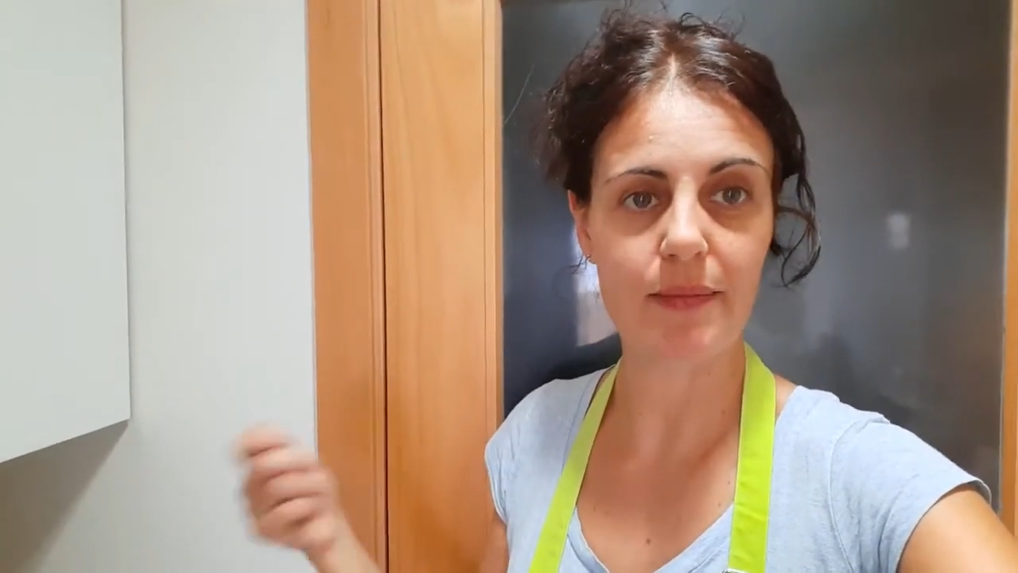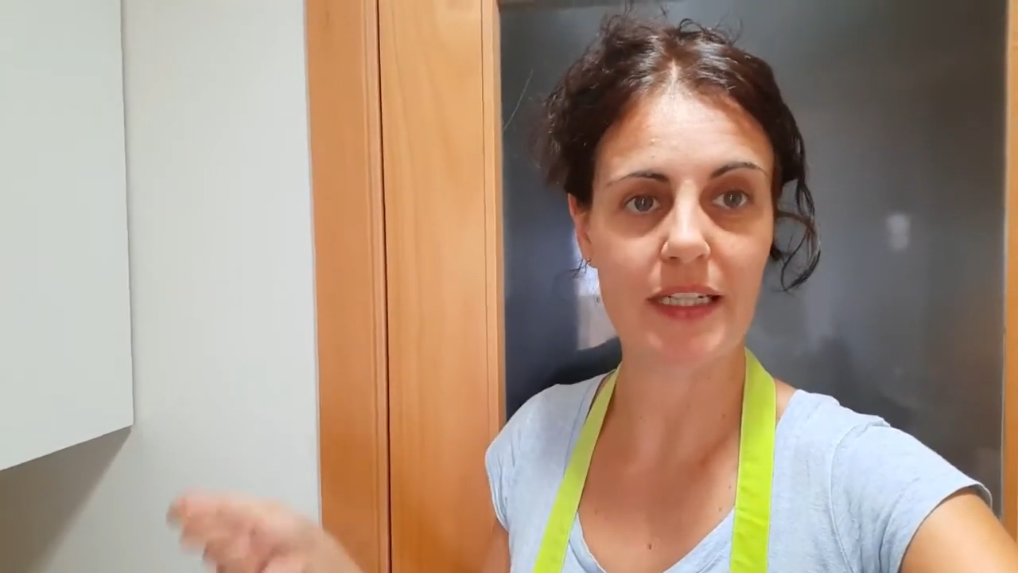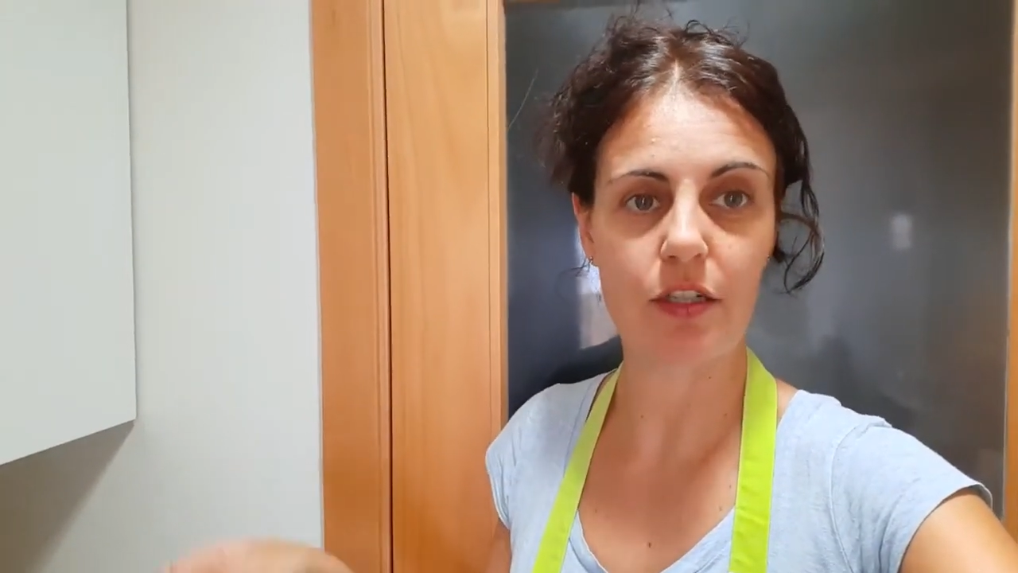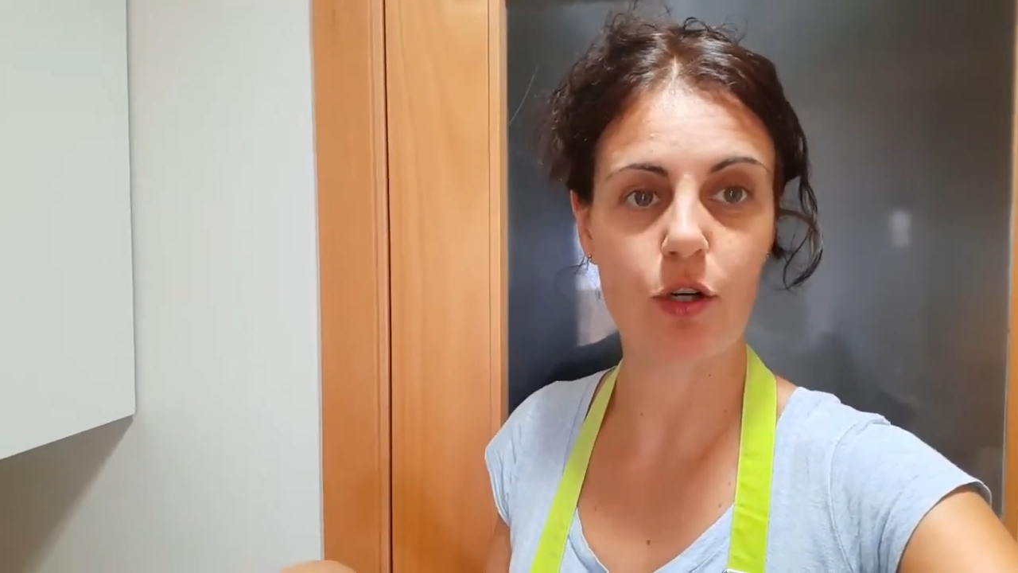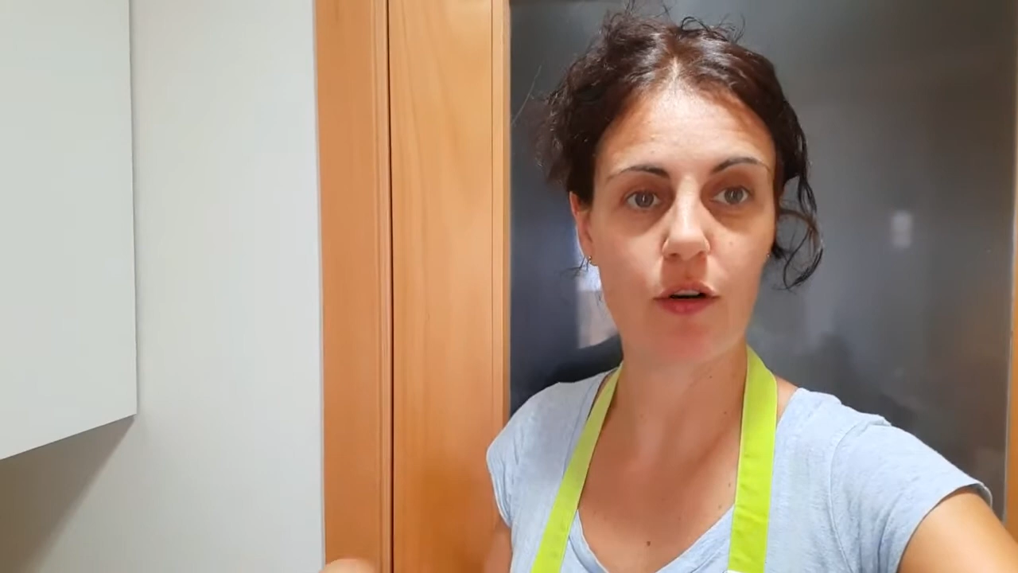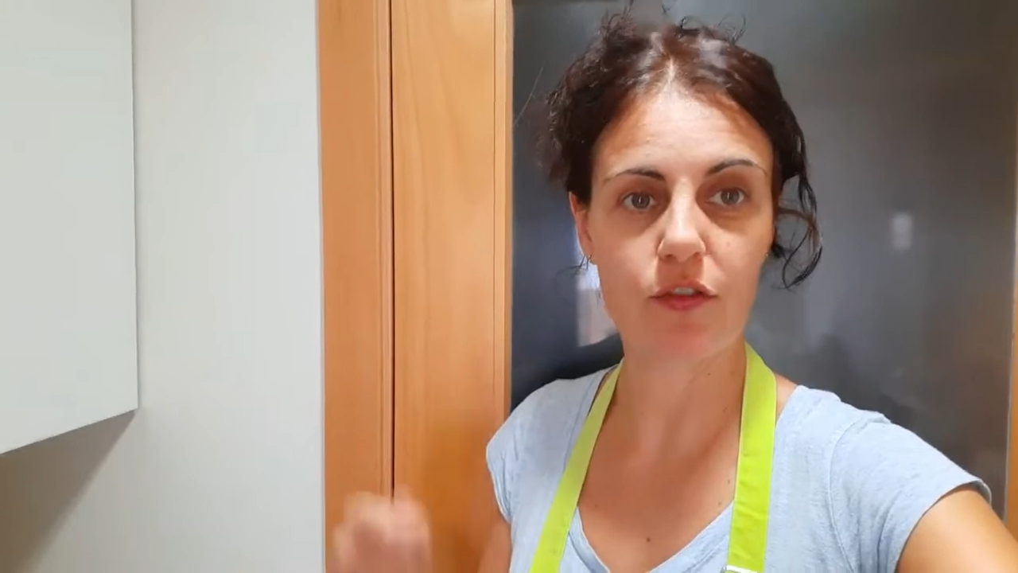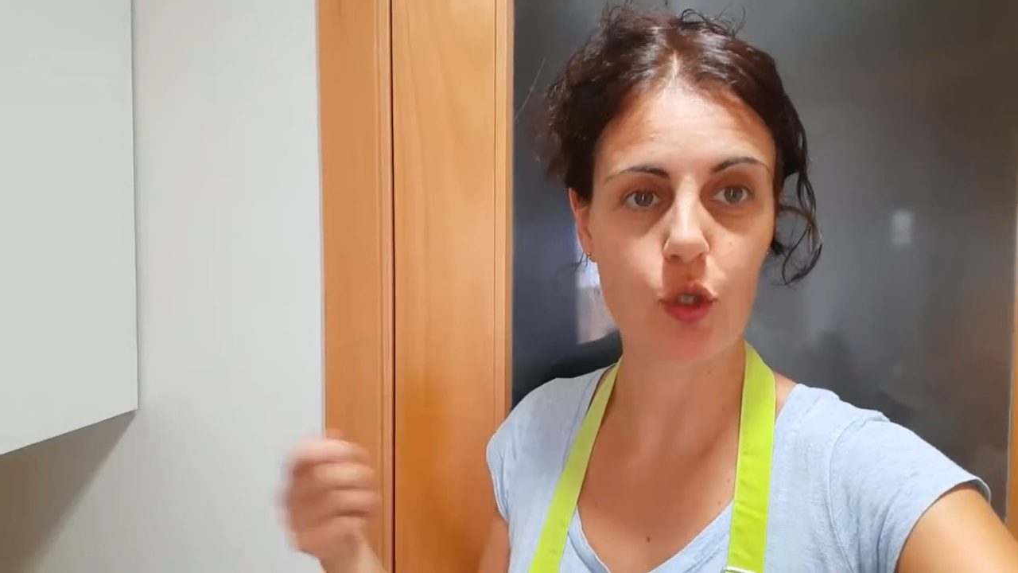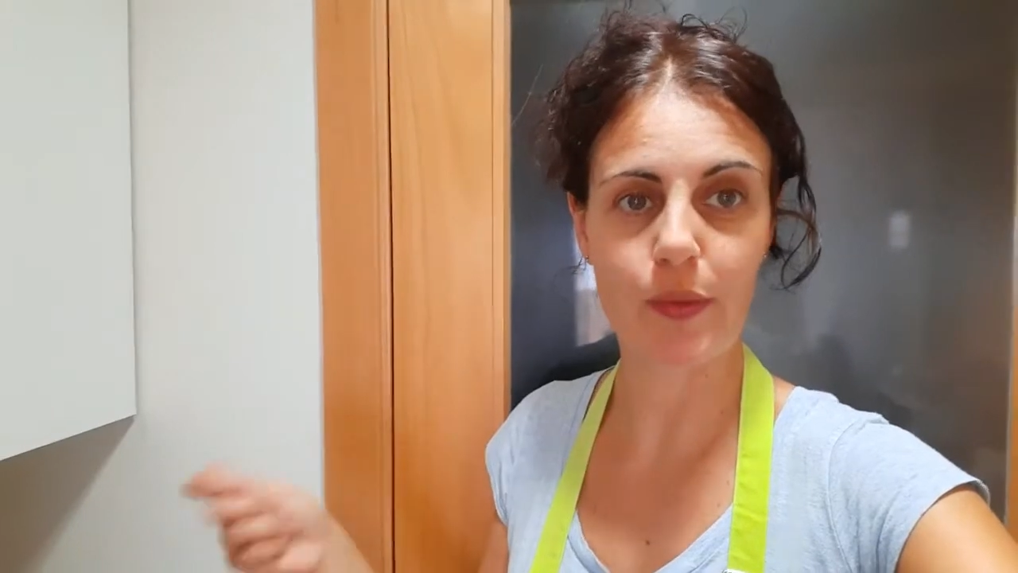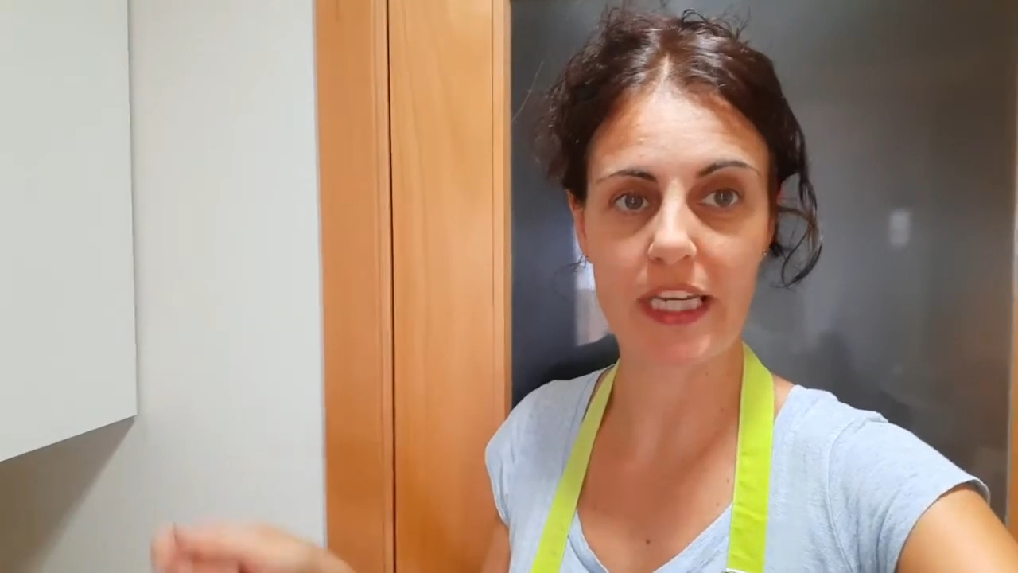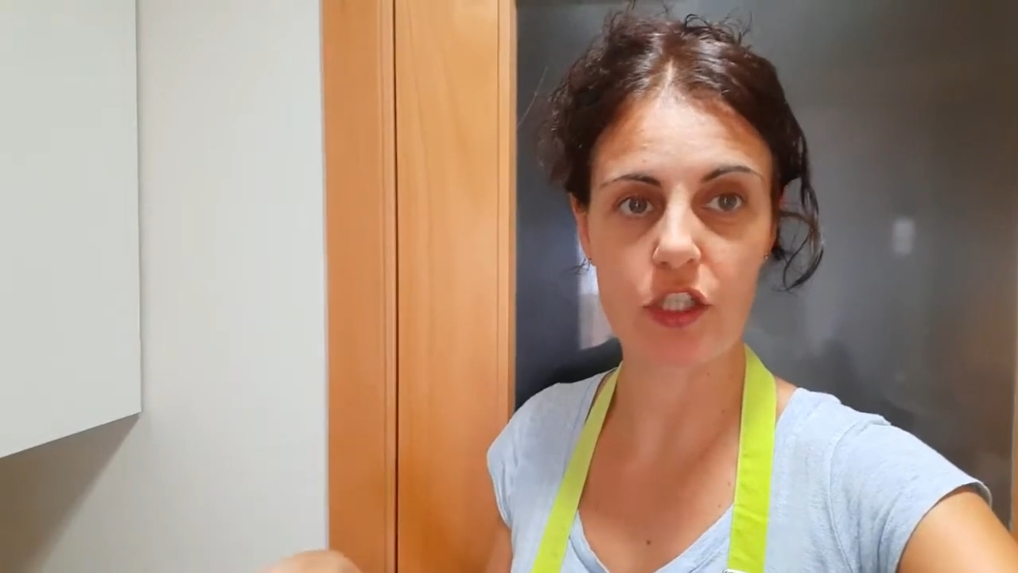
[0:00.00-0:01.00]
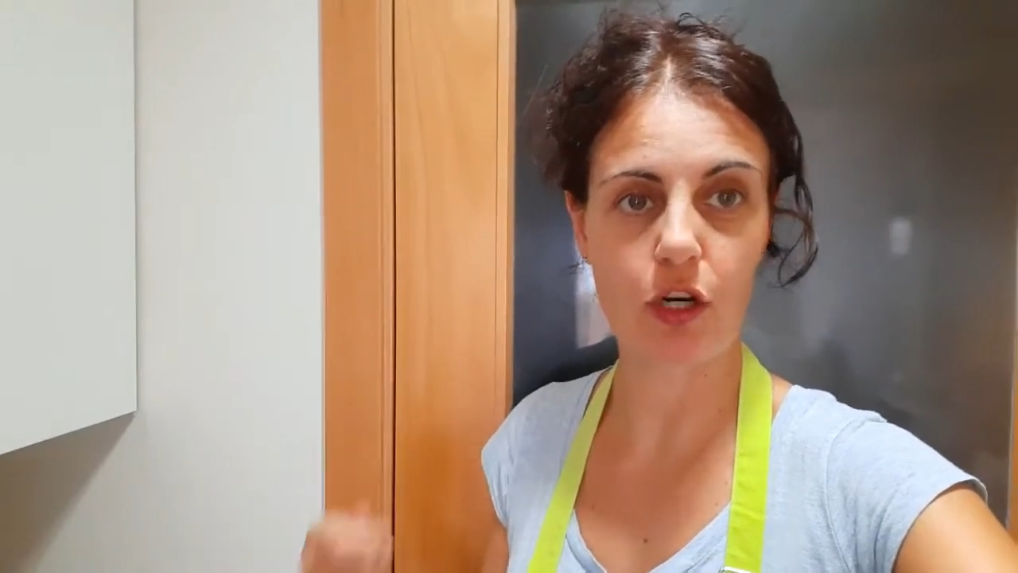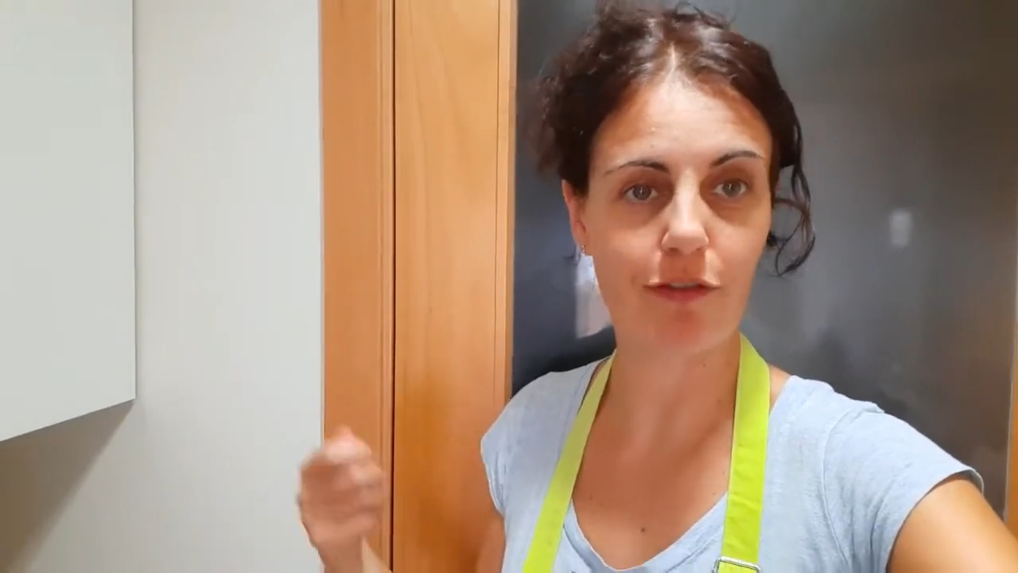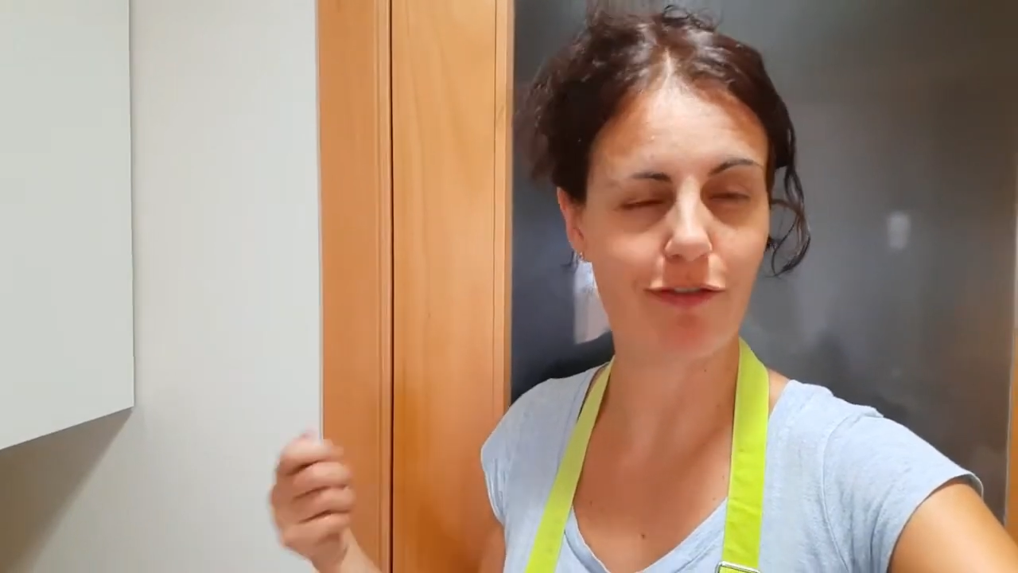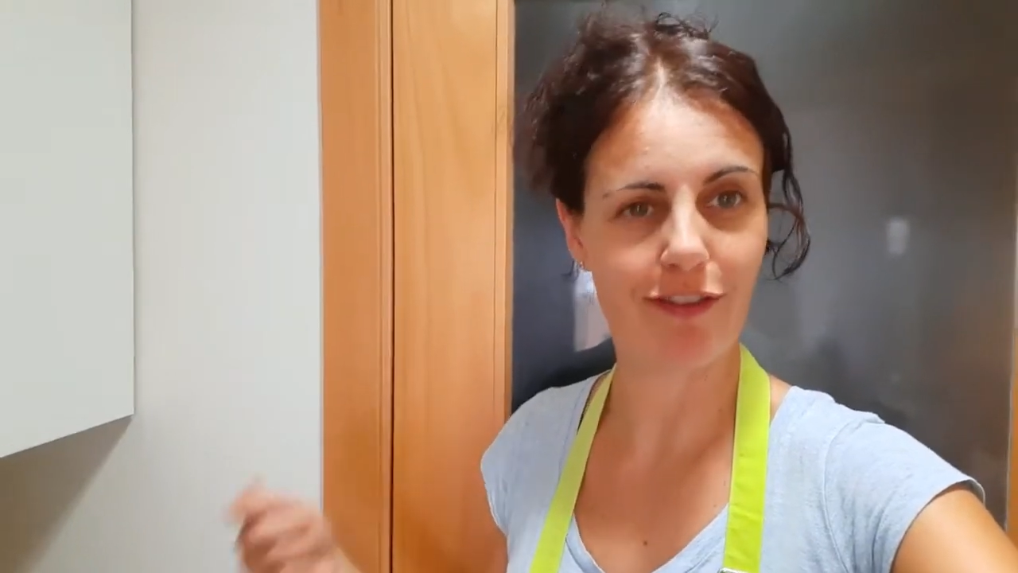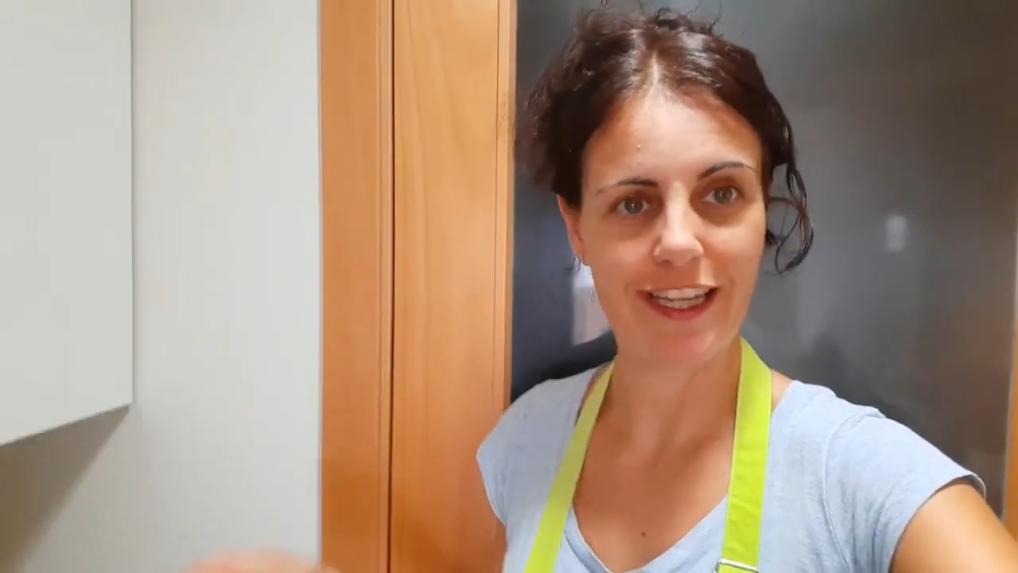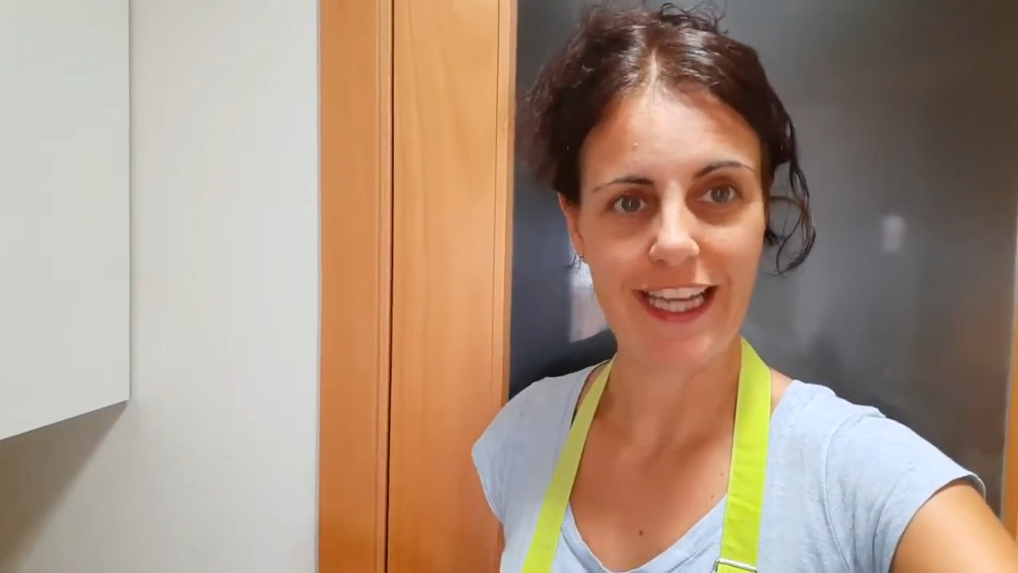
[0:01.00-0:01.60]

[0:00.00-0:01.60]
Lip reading: matter of scooping it off,